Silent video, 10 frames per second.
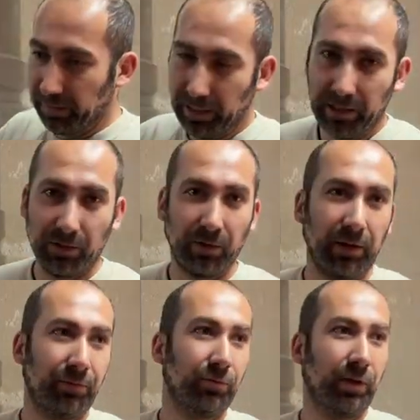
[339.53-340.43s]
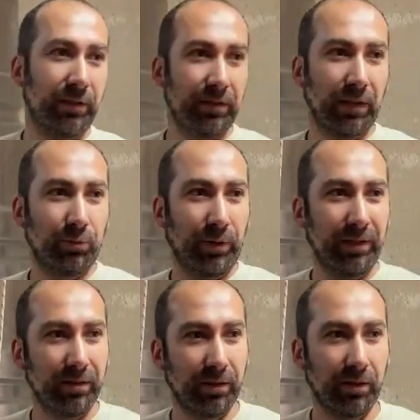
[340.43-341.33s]
And if you let it that
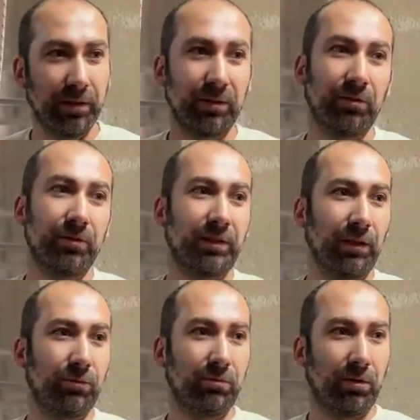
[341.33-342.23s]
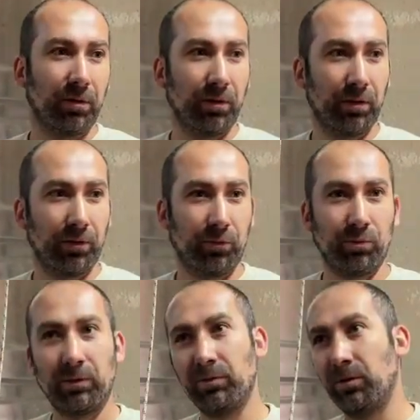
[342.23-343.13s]
way, it's gonna start to
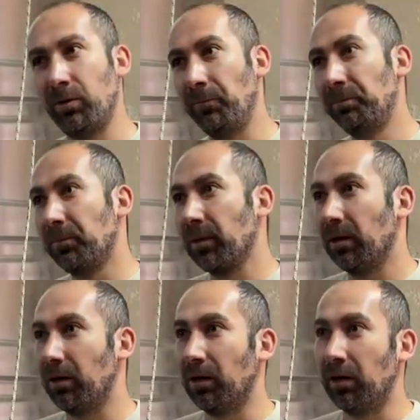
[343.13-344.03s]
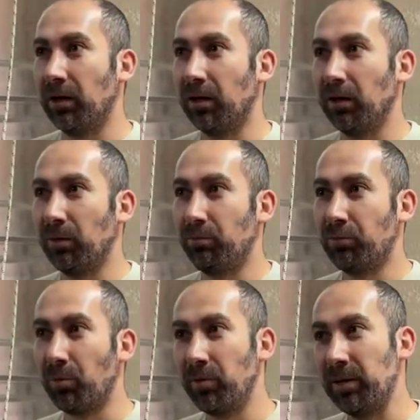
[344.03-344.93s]
have
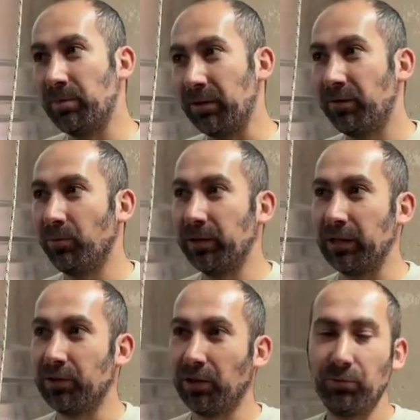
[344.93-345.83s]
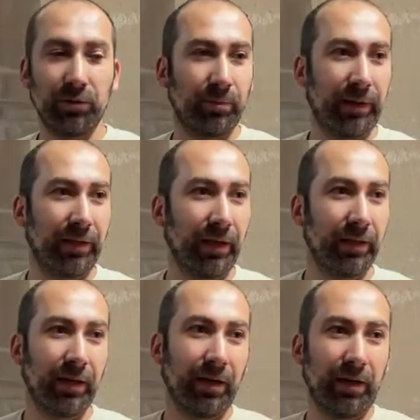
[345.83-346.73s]
probably bad fermentation with
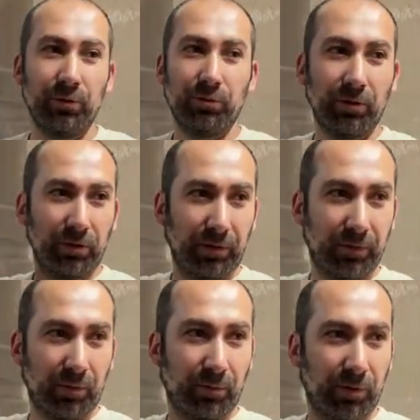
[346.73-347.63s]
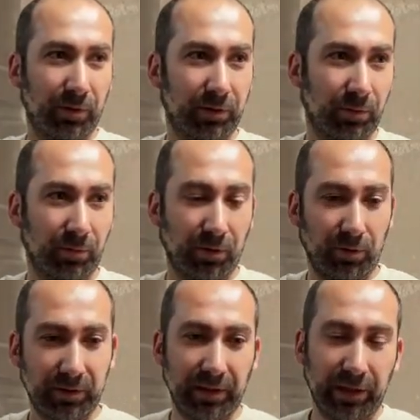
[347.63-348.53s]
bacteria, and you're gonna have some
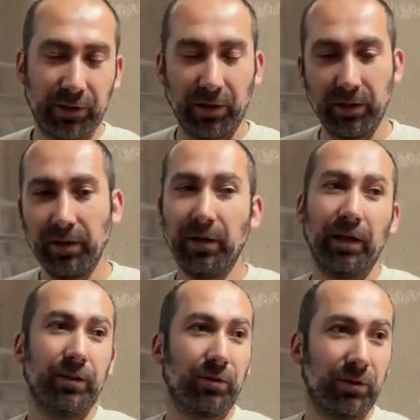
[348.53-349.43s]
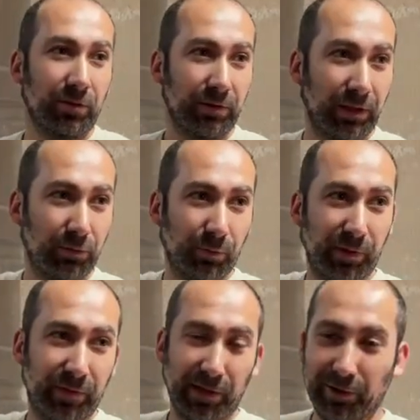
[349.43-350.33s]
oxidation, and so it's gonna start to
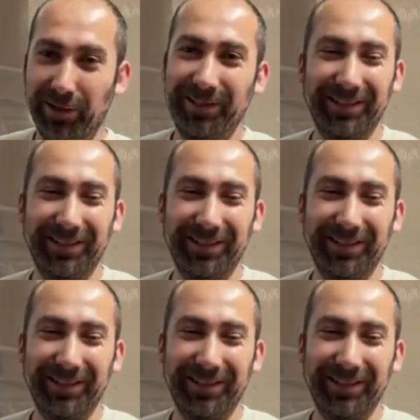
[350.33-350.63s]
make vinegar.